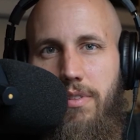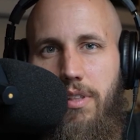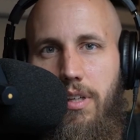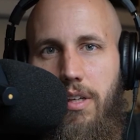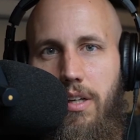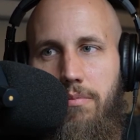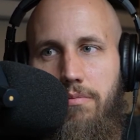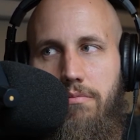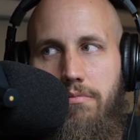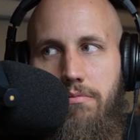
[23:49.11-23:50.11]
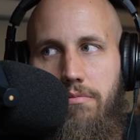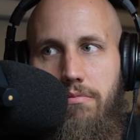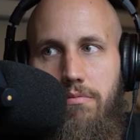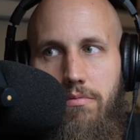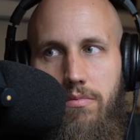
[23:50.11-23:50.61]
you're
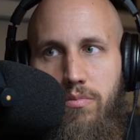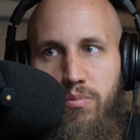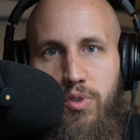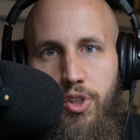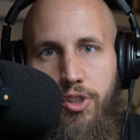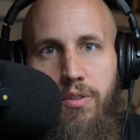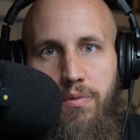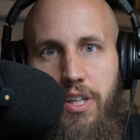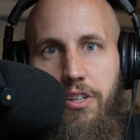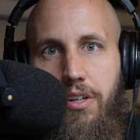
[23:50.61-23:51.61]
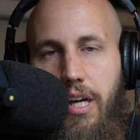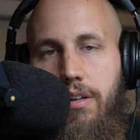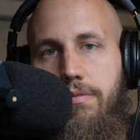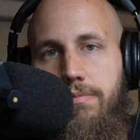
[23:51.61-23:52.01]
going to figure it out.